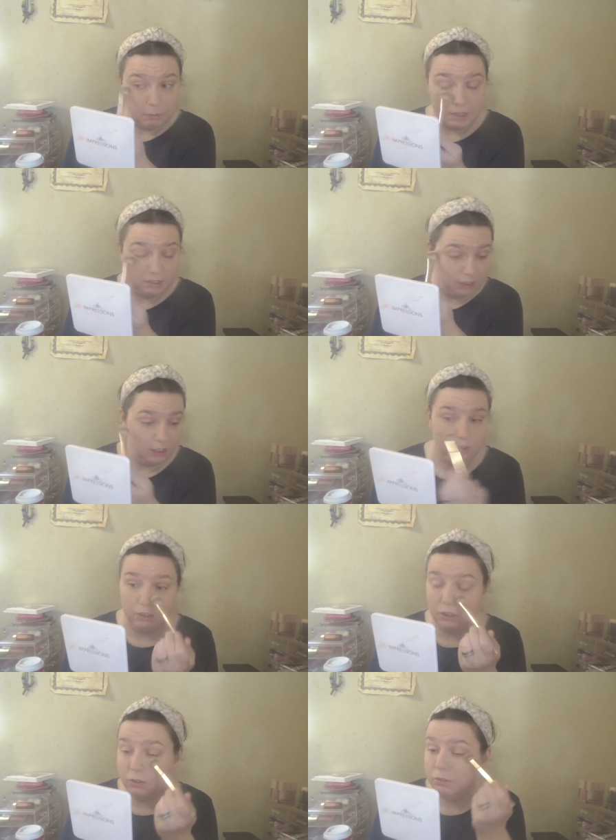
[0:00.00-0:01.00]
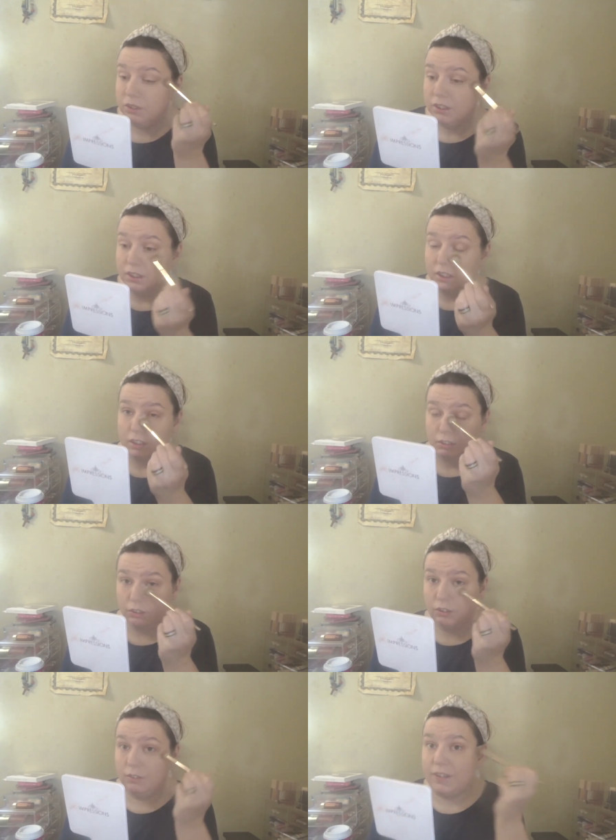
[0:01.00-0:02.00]
my skin tone.
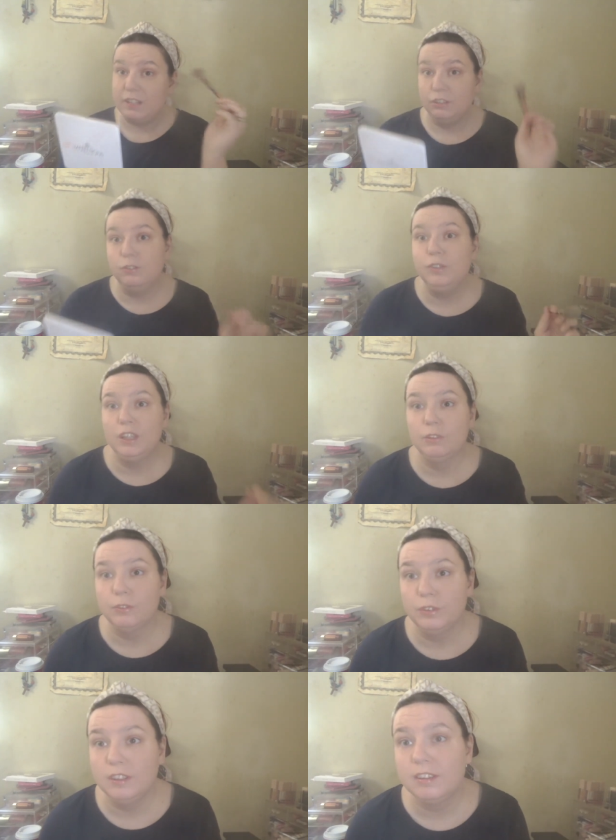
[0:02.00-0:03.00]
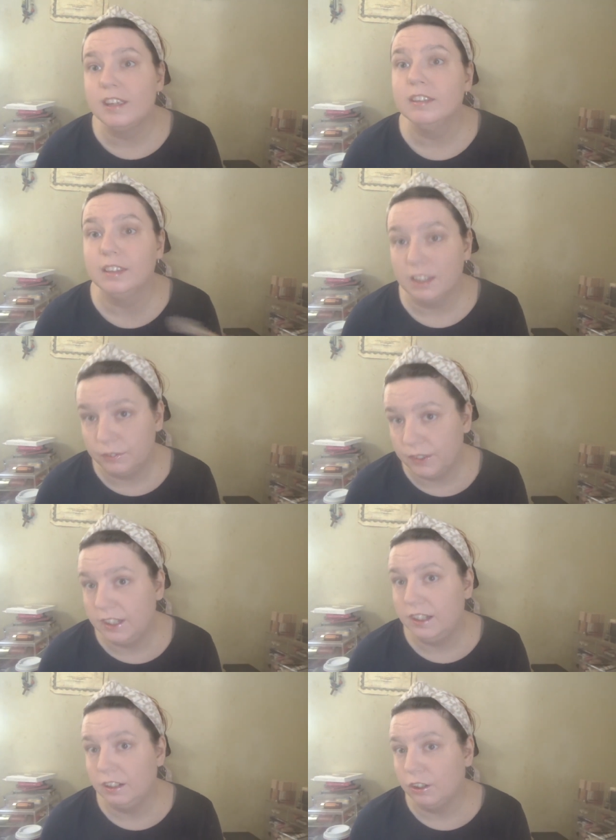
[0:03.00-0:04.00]
So if I do get through this and love
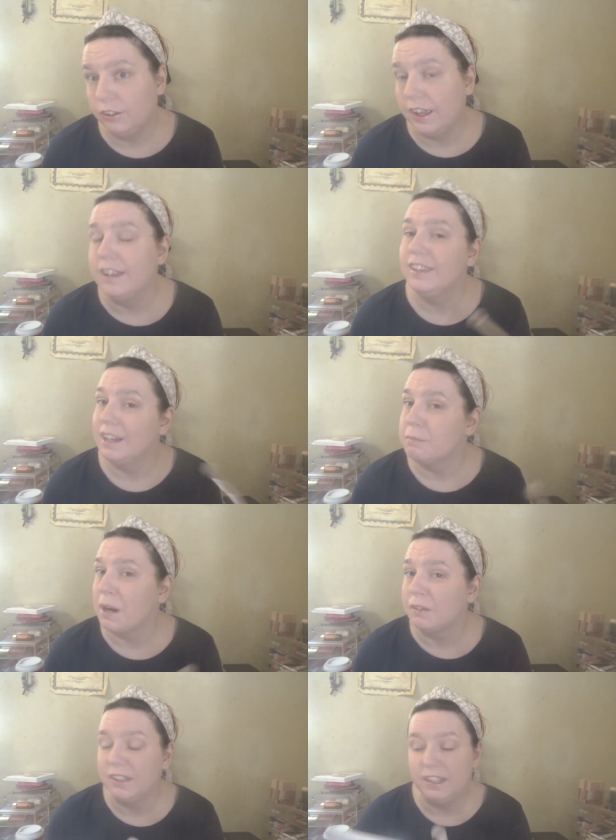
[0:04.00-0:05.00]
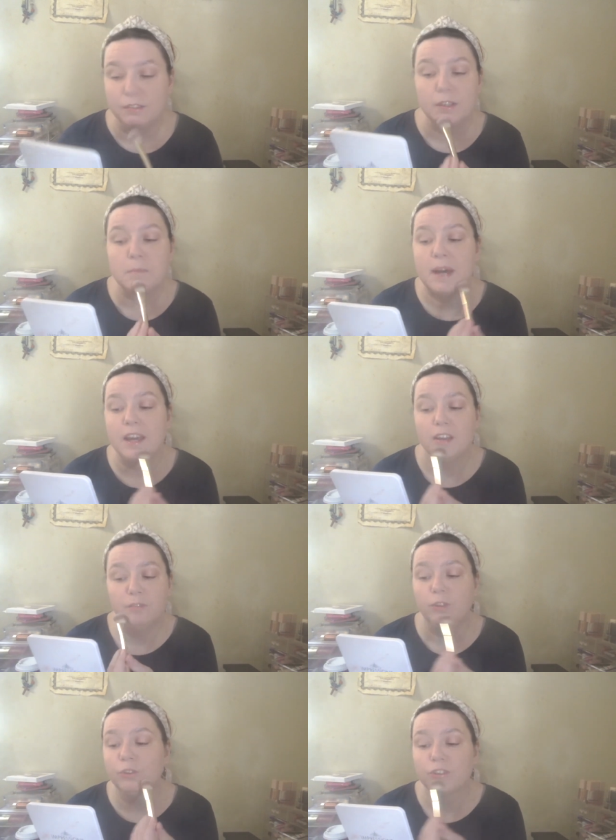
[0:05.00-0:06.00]
it and all that, then I'm probably am going to buy it
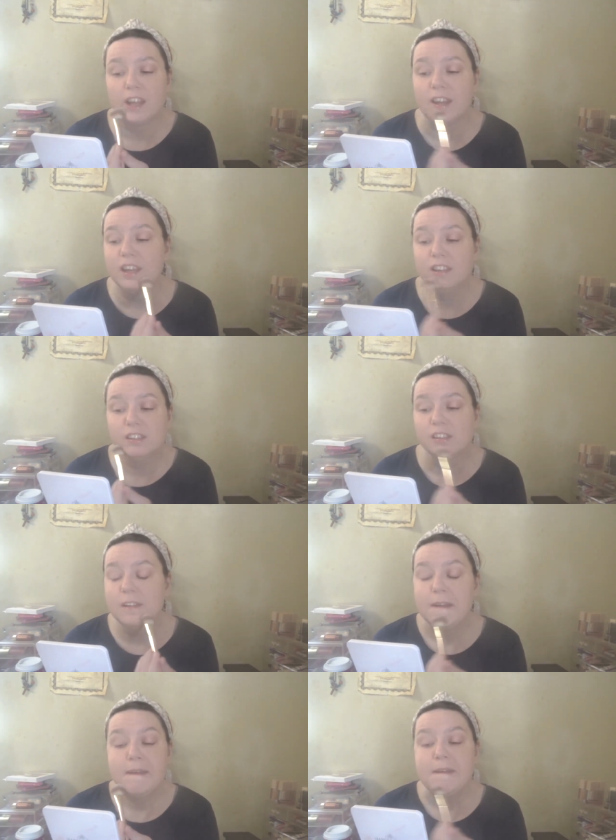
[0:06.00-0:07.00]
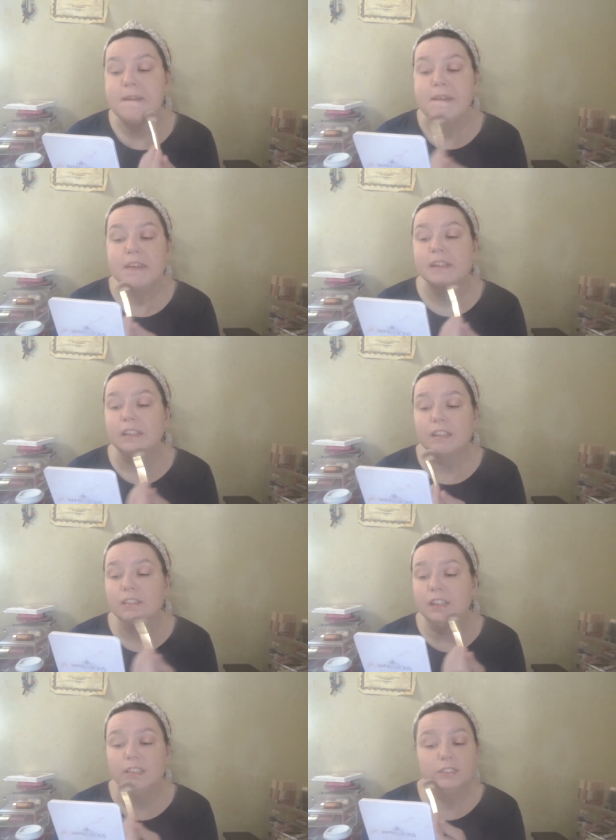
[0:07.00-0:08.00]
full size. Like I
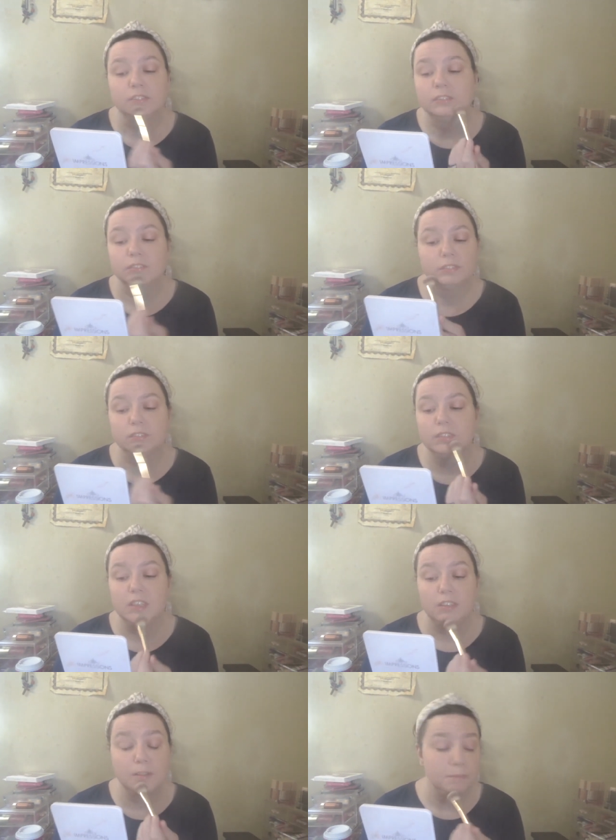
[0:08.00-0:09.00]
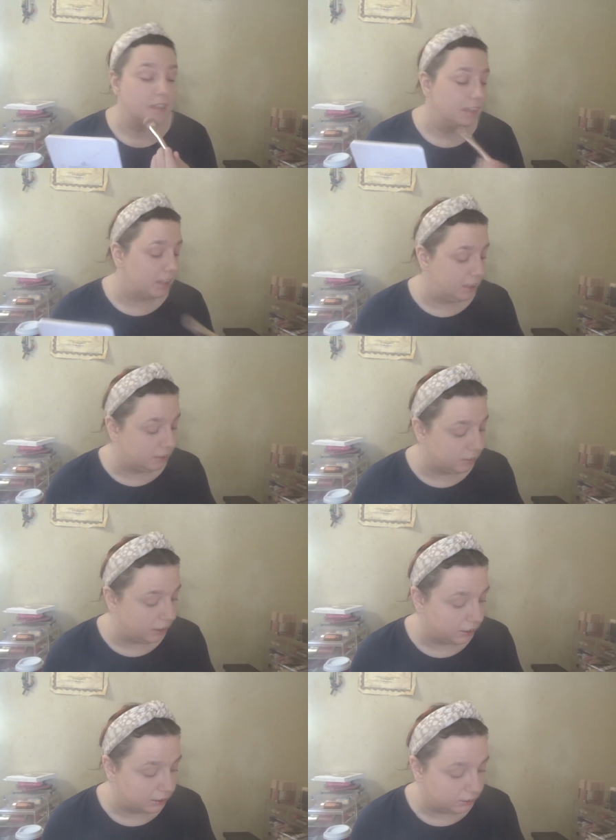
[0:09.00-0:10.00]
said, it's something that is
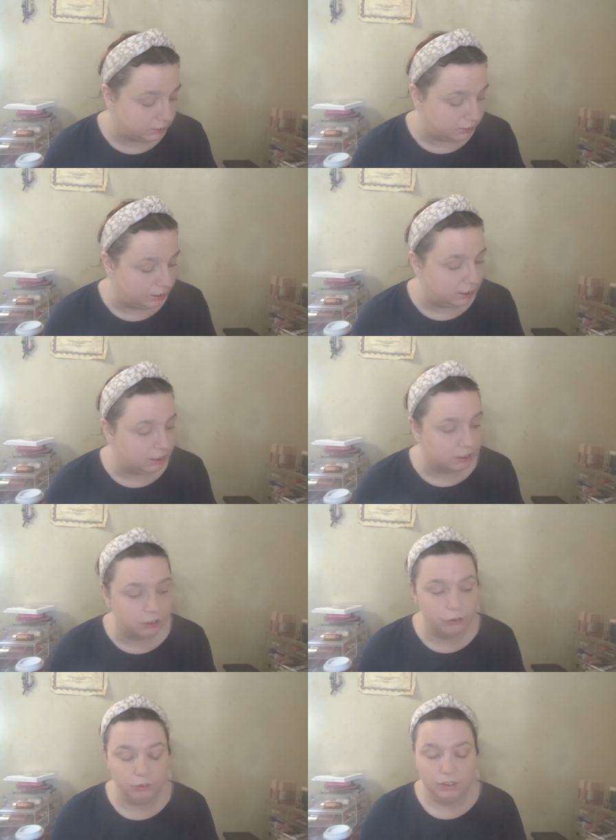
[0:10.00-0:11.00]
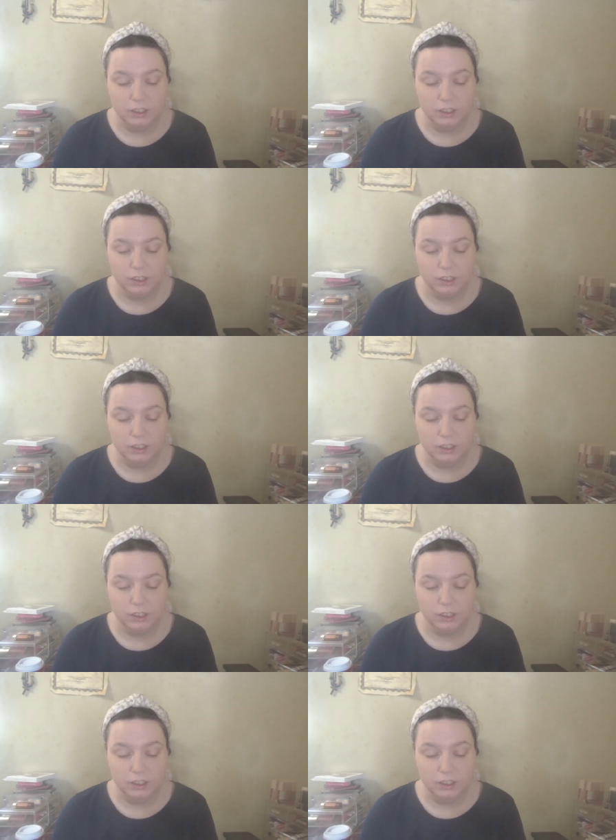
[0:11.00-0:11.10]
like literally a cult